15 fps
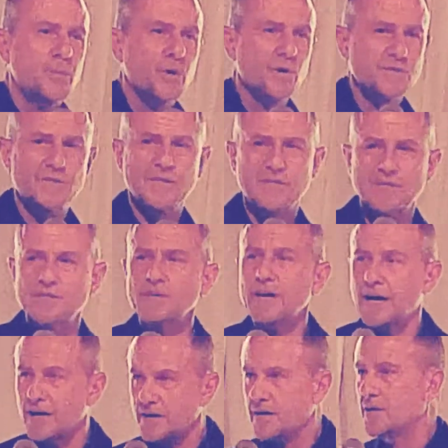because this is
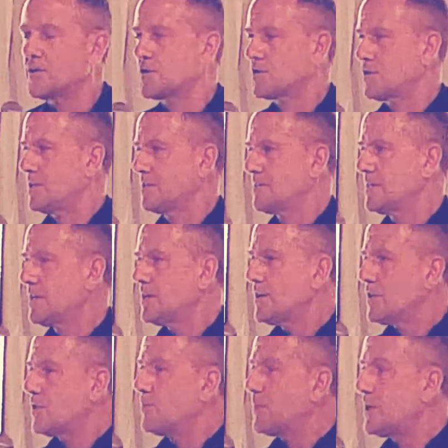our industry.
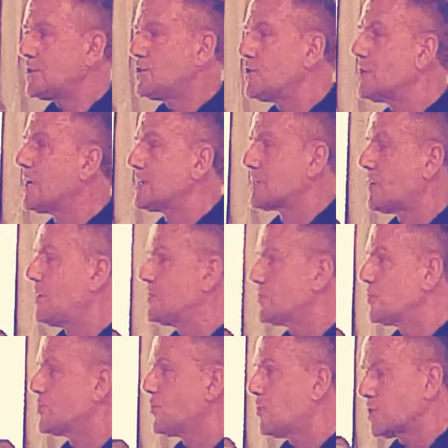The minute you guys
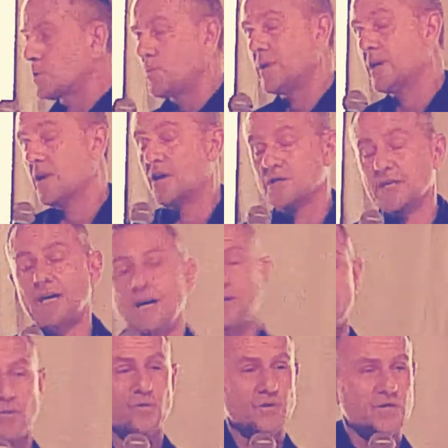close your doors, we close
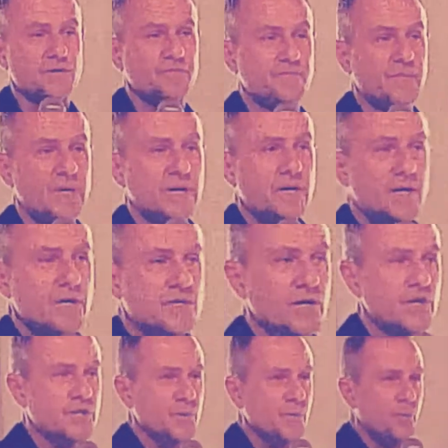our doors. So
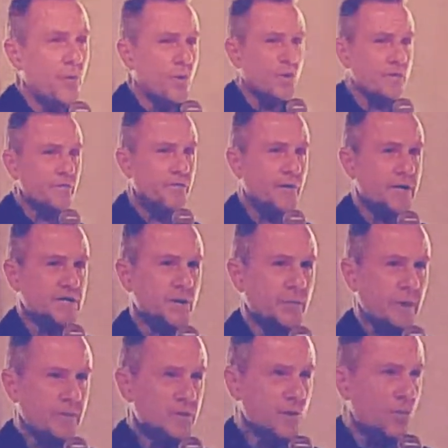it's important for us to be
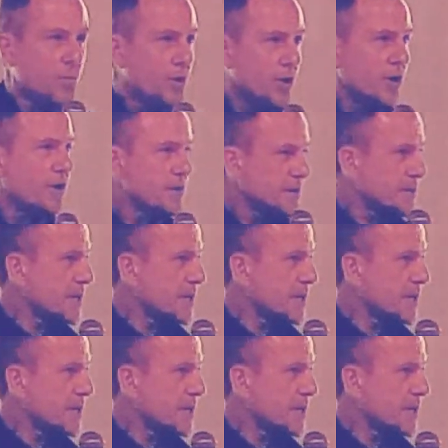able to work on